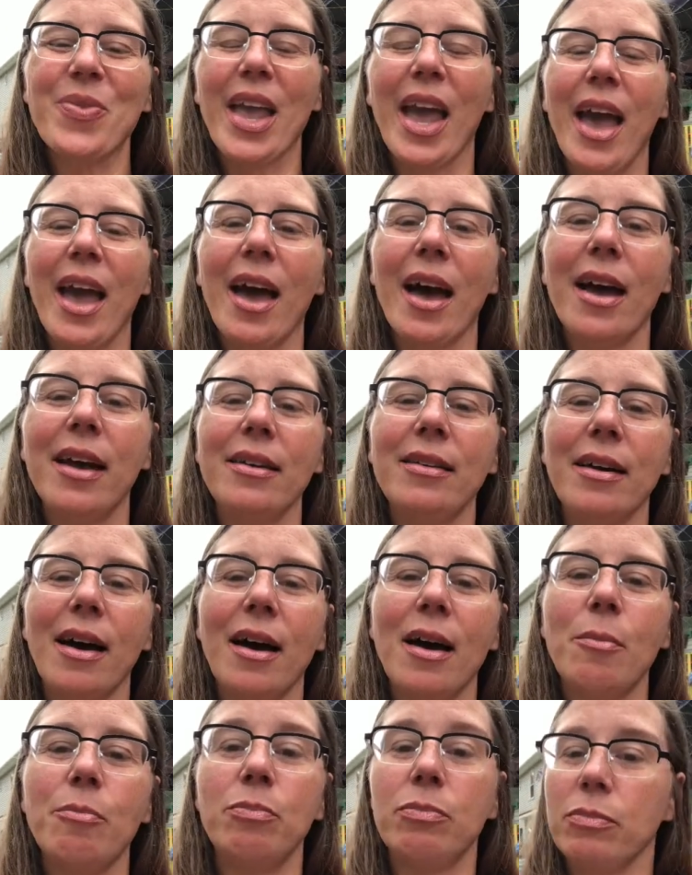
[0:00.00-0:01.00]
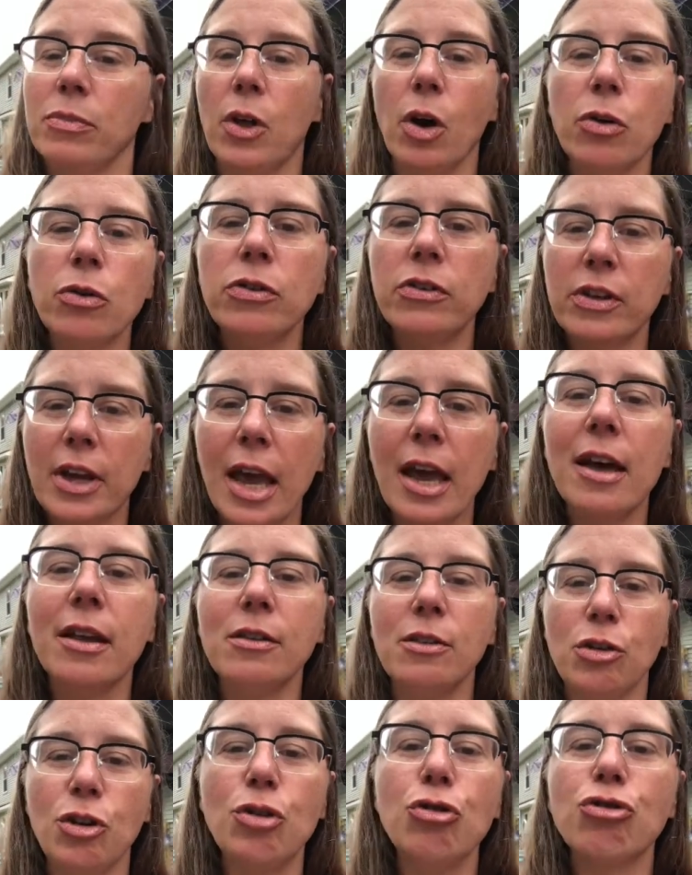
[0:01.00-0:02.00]
And those
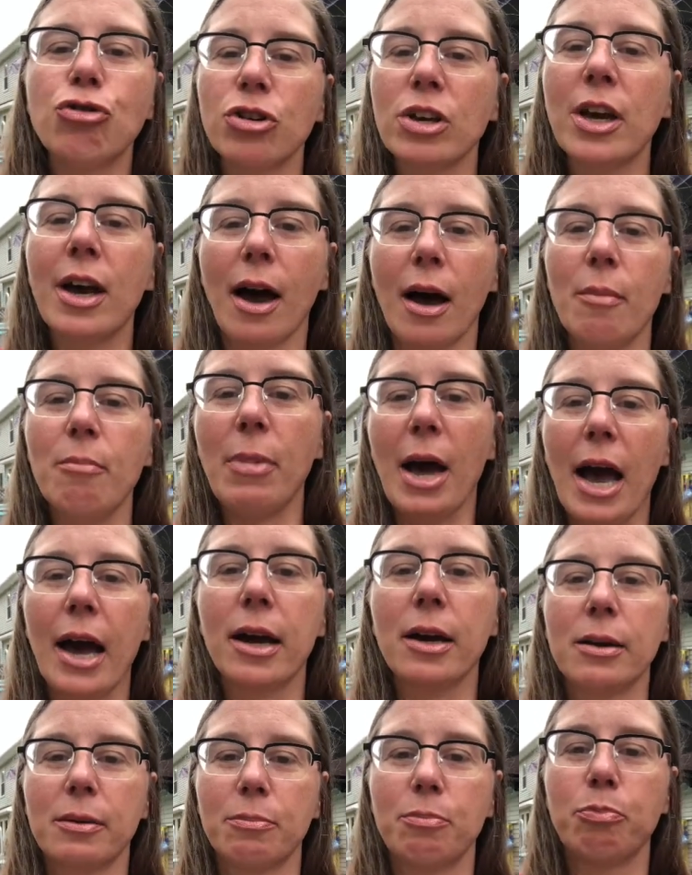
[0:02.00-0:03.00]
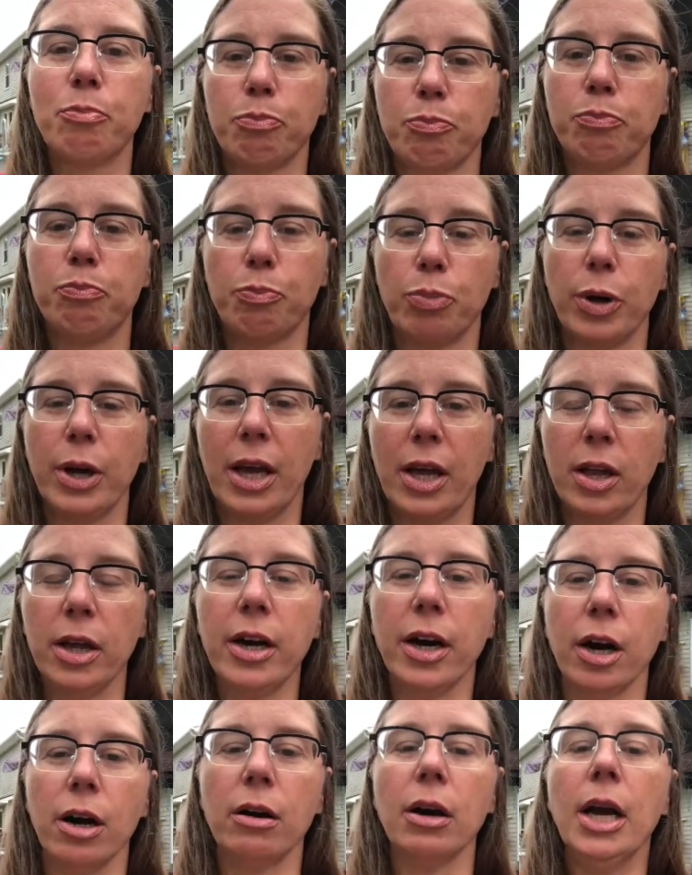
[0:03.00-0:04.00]
scans usually come back pretty
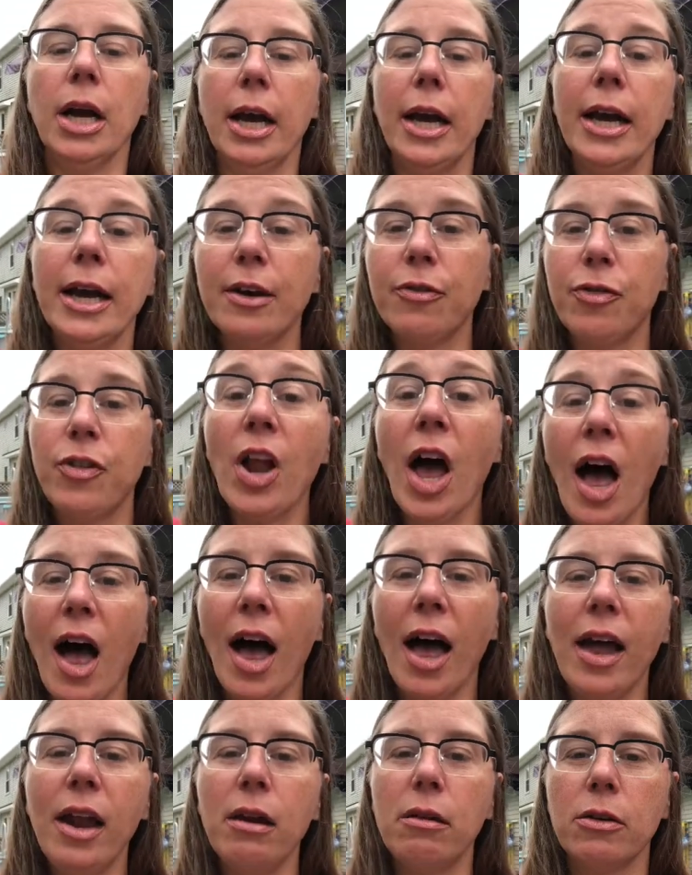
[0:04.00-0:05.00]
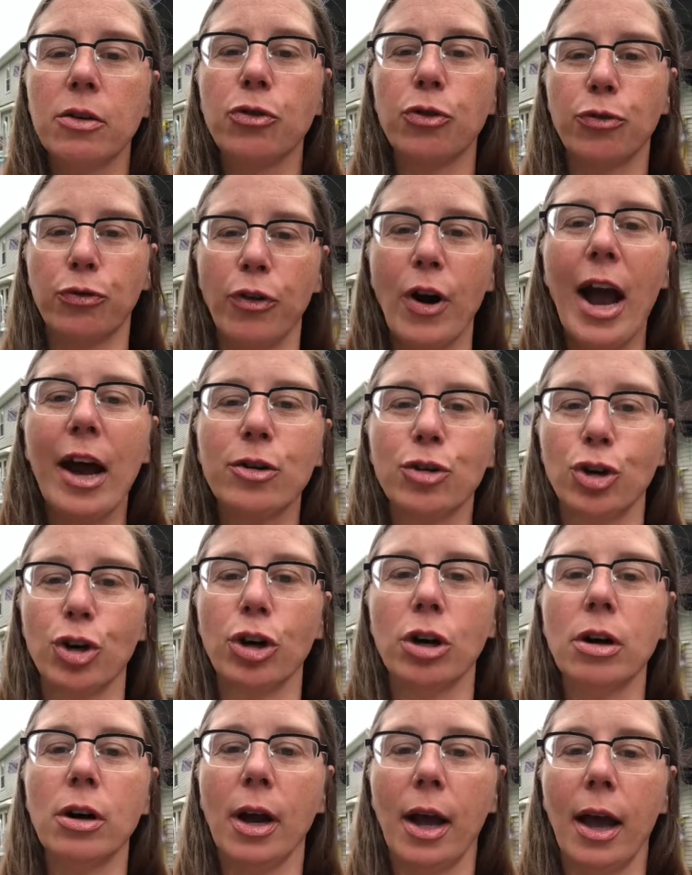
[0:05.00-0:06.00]
clear. If not, there's a
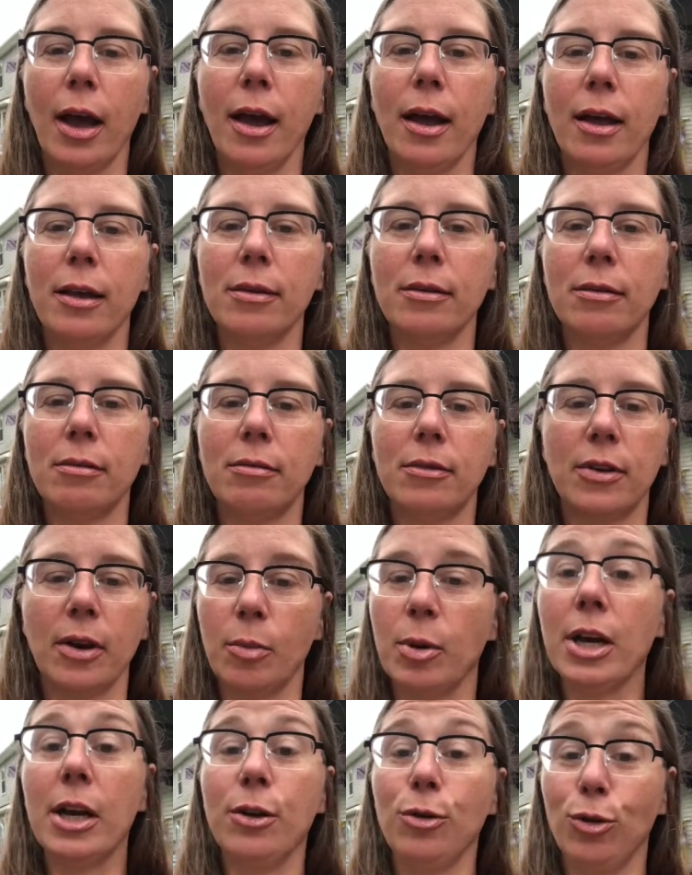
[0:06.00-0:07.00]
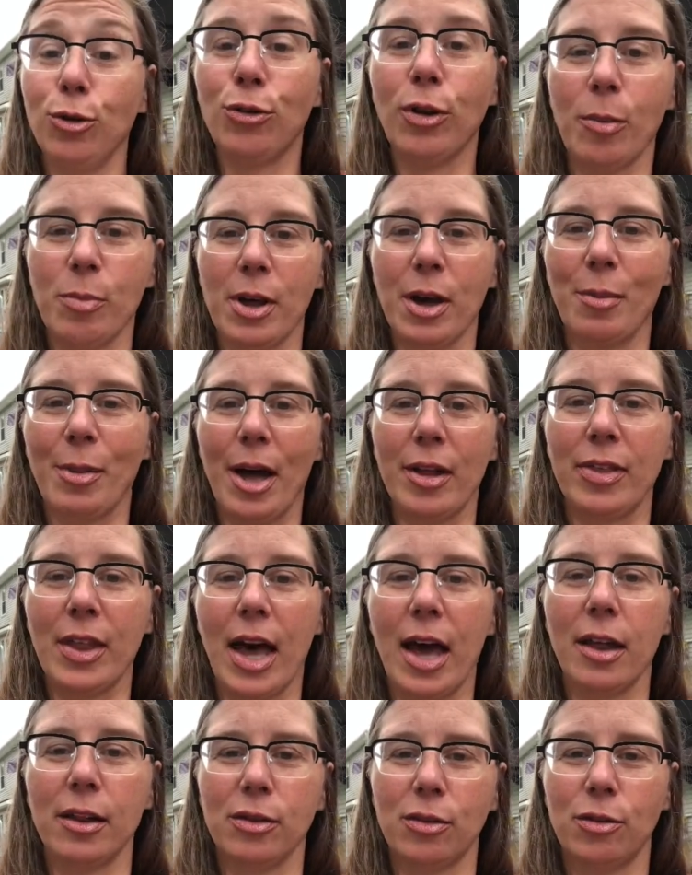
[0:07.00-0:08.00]
fracture and somebody can do something about
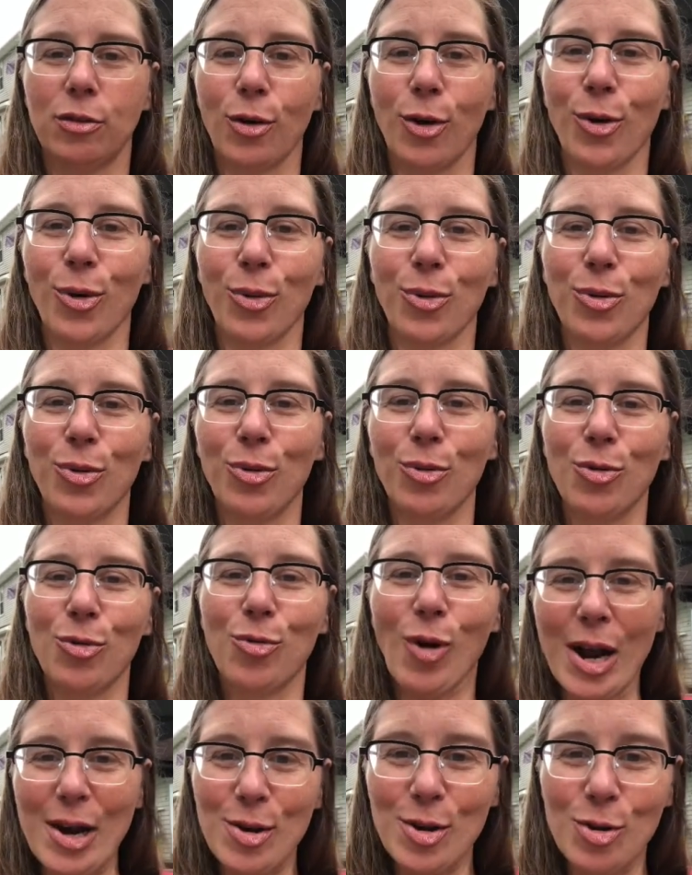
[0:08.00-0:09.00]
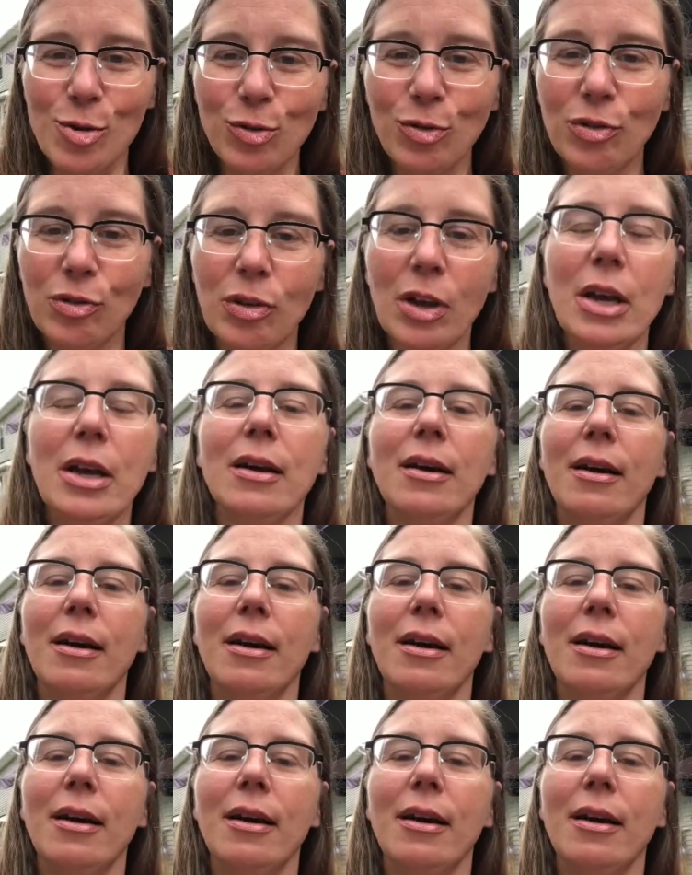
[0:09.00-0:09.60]
that. So great news.